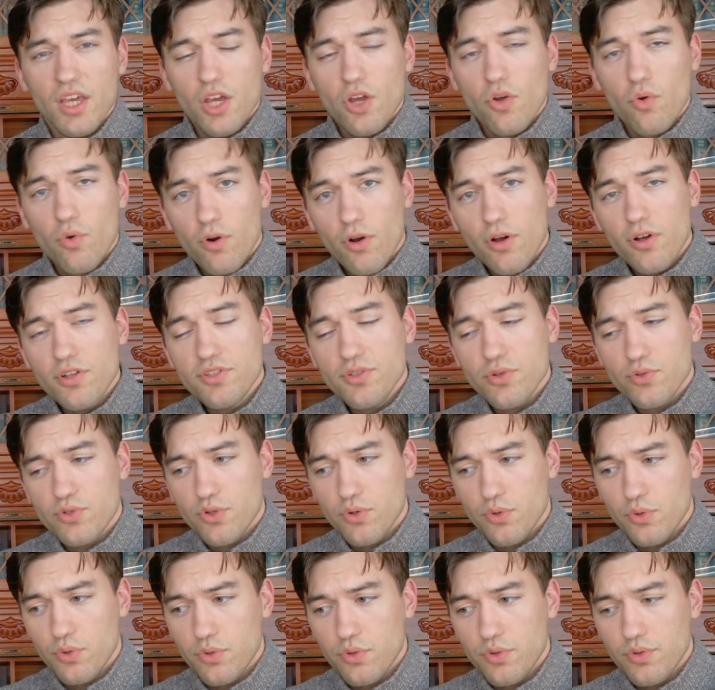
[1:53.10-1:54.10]
We're also
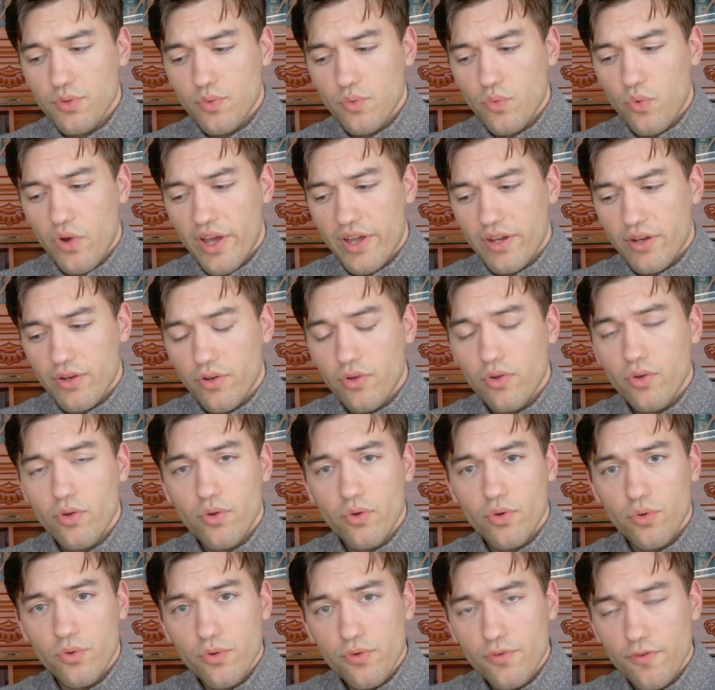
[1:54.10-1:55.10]
told when
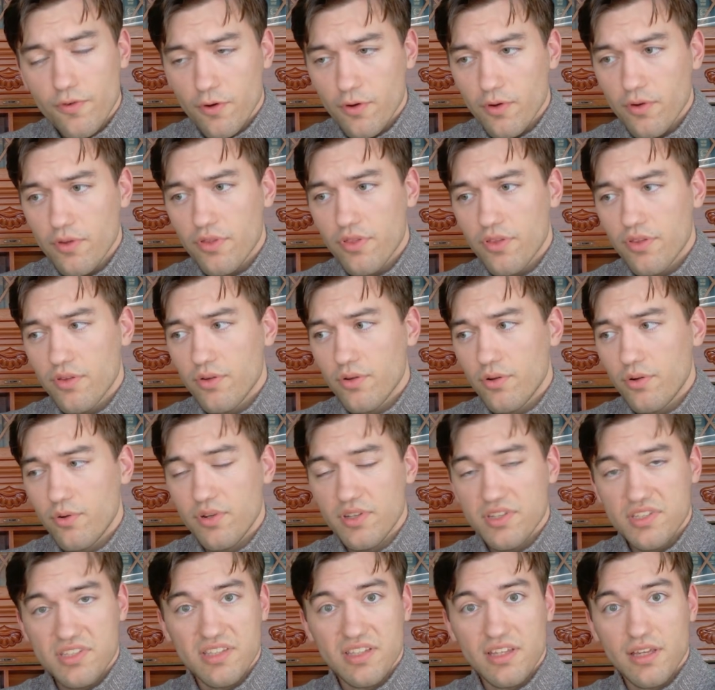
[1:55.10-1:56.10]
Unferth, who
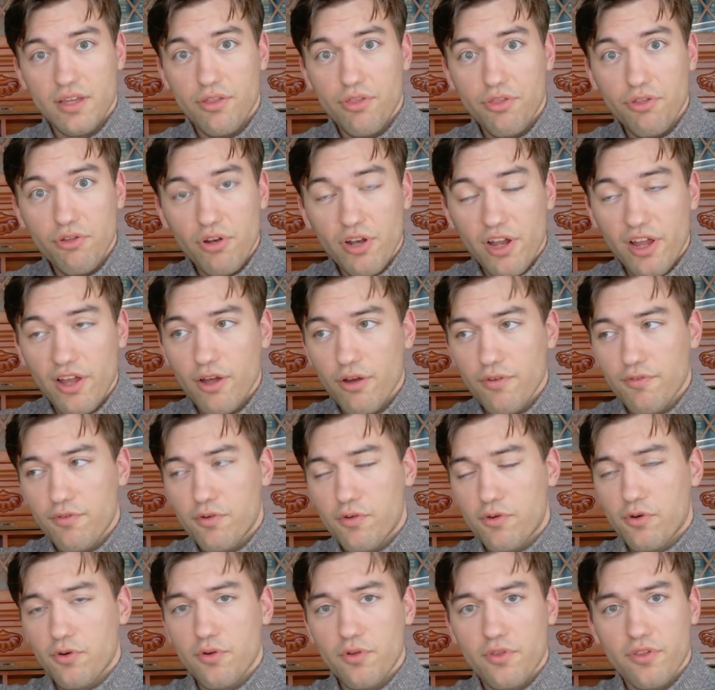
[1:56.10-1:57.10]
is the Thule of
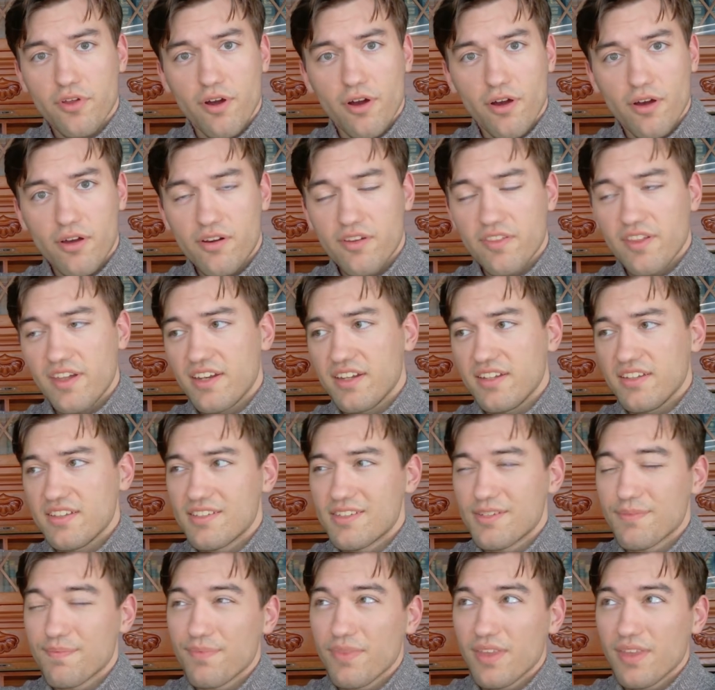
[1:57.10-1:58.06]
Hrothgar, that is,